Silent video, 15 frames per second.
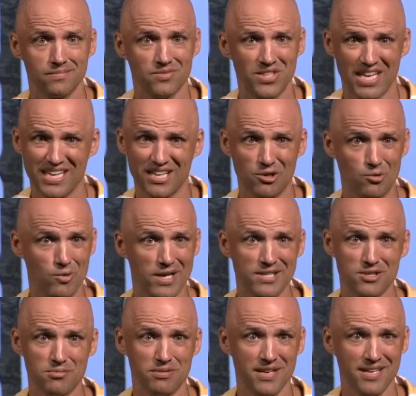Taking a
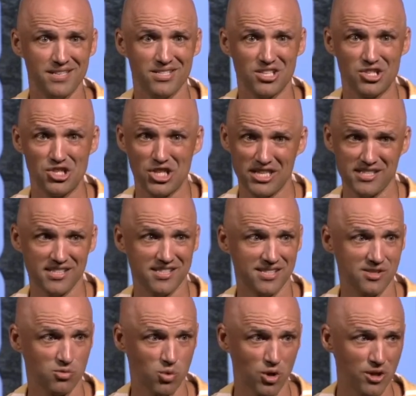razor blade to Jesus'
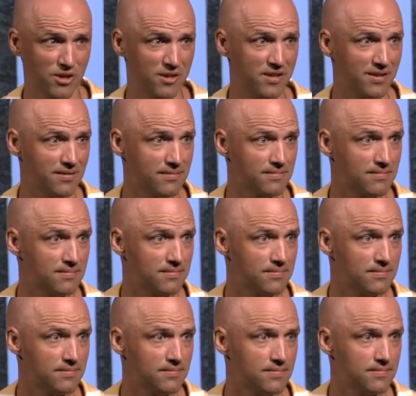word,
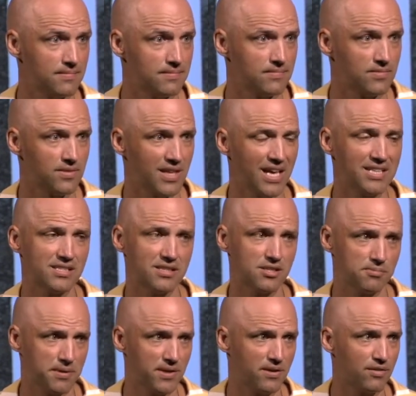that's a
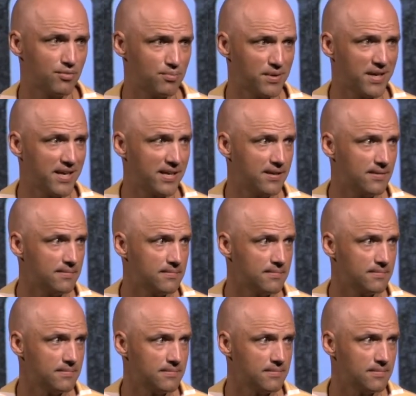spirit of pride.
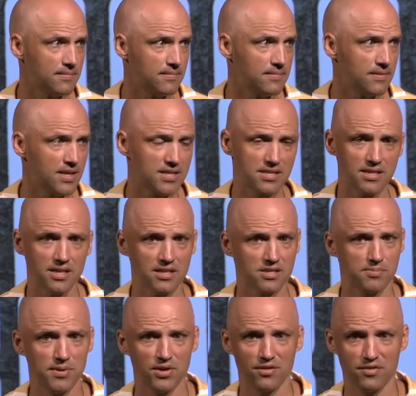That's not a
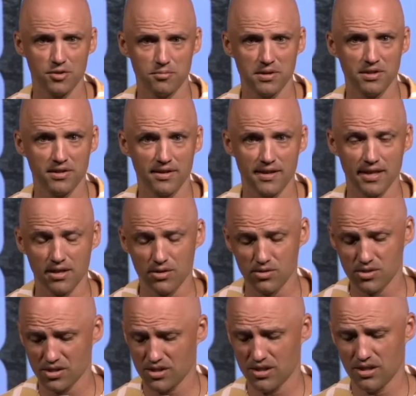spirit of humility that
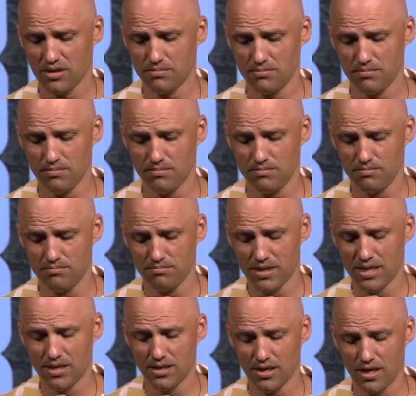goes,
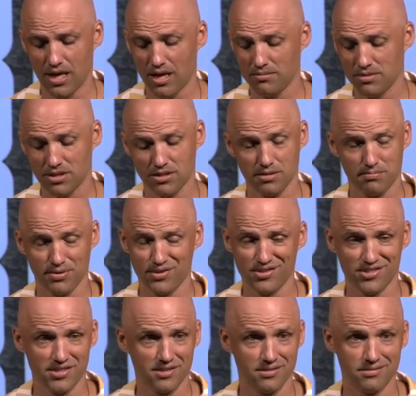man, I'm just a
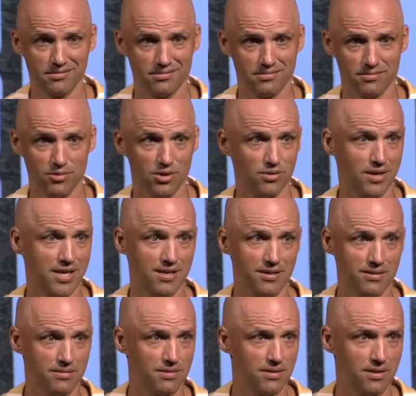person. What do I
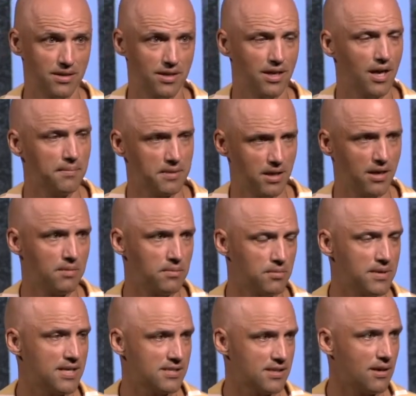know? I'm going to humble
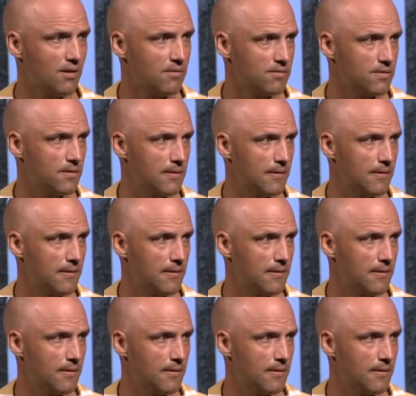myself.